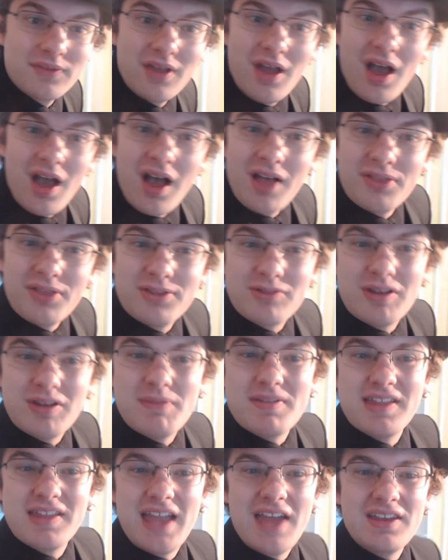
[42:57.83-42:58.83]
Scream
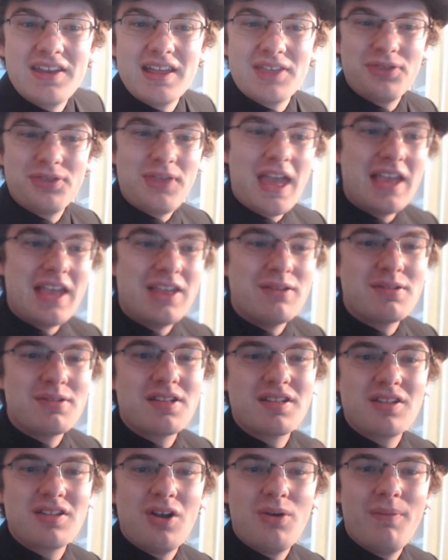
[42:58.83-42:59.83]
Standing, thank you
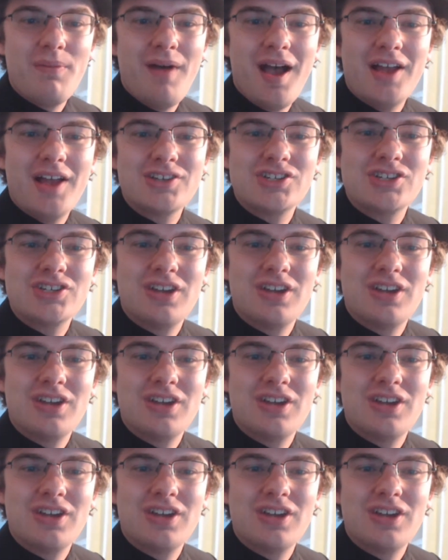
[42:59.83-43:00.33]
so much for